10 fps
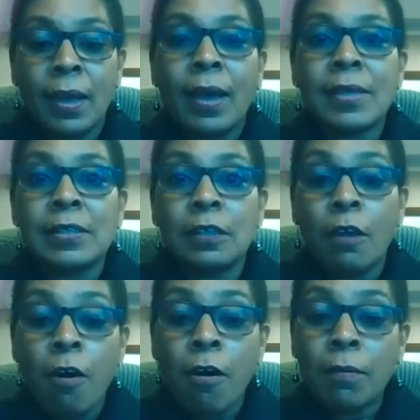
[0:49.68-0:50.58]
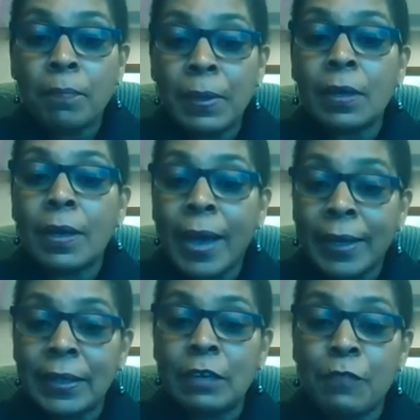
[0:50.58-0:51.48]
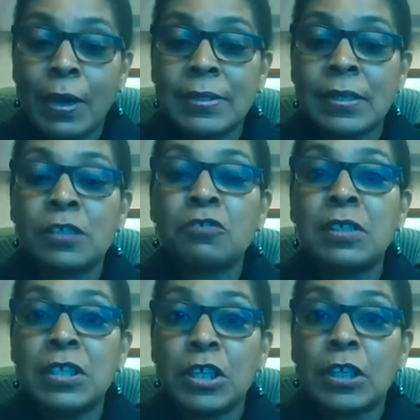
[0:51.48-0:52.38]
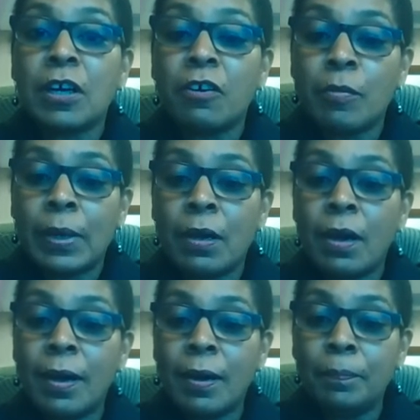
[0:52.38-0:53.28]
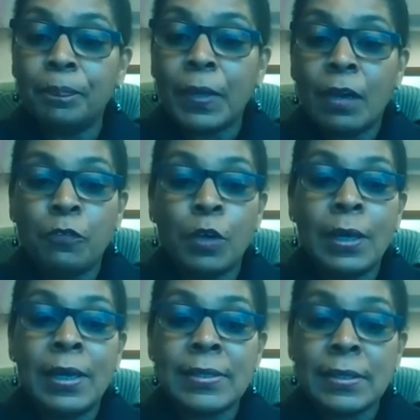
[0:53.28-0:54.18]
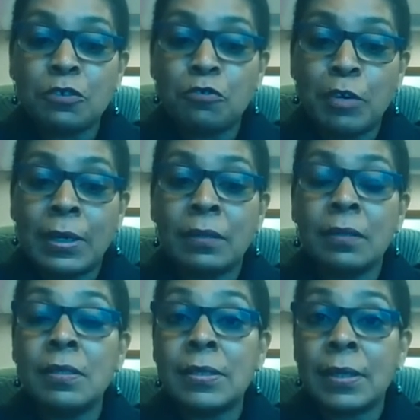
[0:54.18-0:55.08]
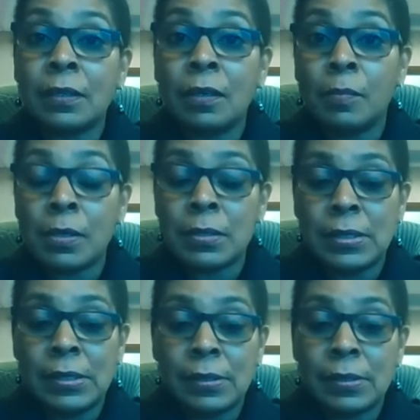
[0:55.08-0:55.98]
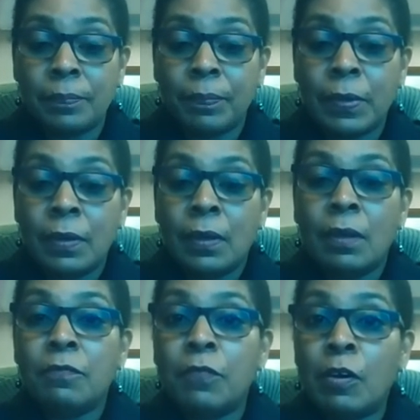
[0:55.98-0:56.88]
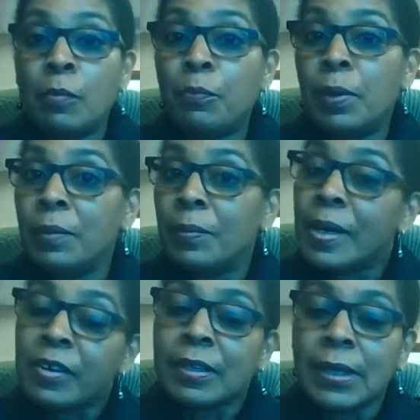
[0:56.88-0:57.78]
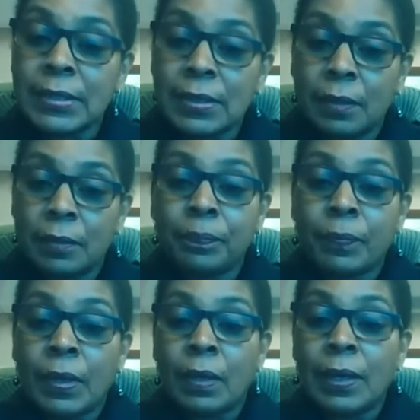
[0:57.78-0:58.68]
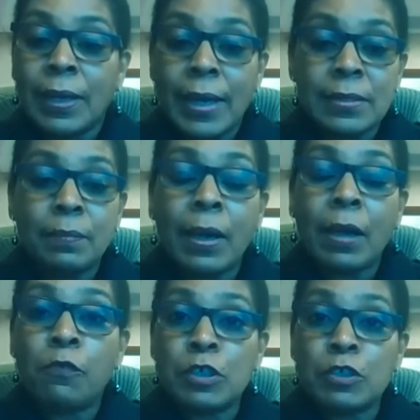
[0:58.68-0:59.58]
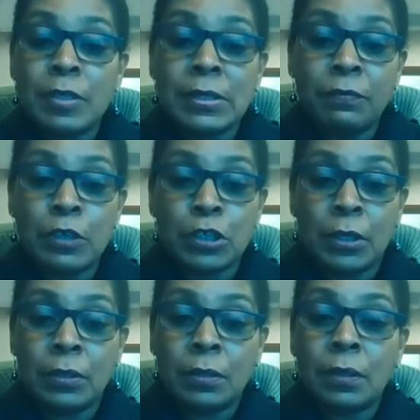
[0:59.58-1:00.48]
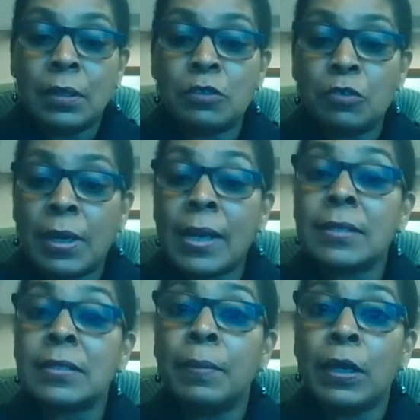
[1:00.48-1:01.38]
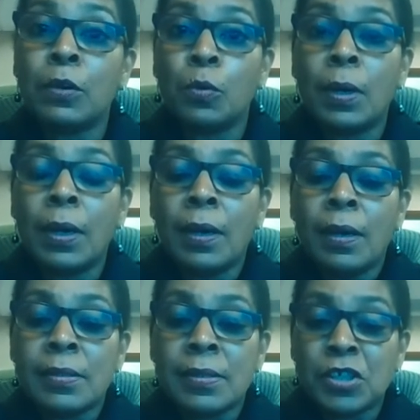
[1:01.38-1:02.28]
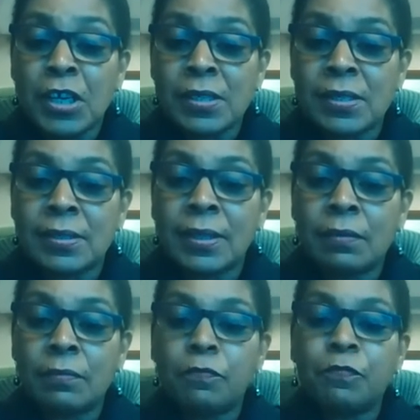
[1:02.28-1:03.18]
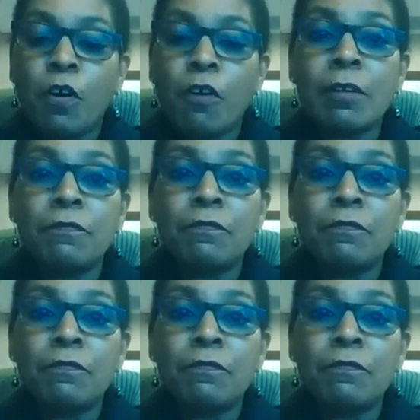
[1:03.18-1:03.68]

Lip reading: has long been identified as a strategic Caribbean hub for illicit trade in goods and commodities. Very preliminary data collected by our Fisheries Division in Trinidad and Tobago suggests that foreign